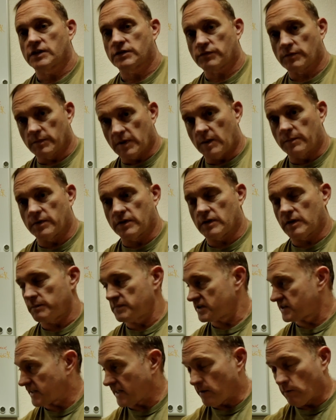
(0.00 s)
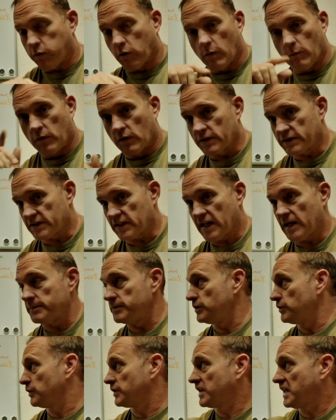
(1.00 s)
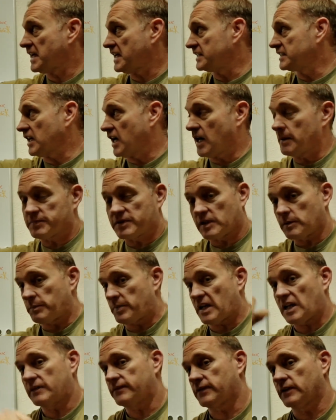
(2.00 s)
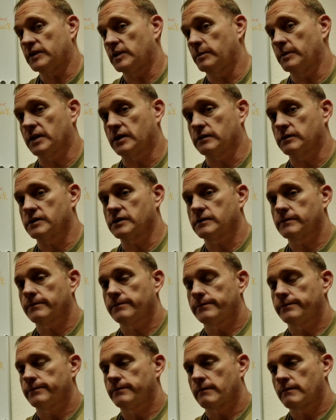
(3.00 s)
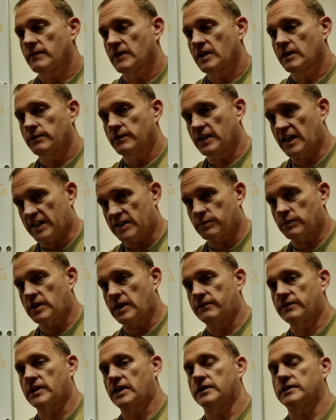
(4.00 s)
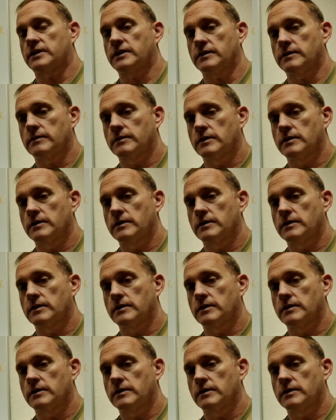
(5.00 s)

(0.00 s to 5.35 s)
Just remember, I'm going to say it one more time. You can't optic bad fundamentals. And that's what I've got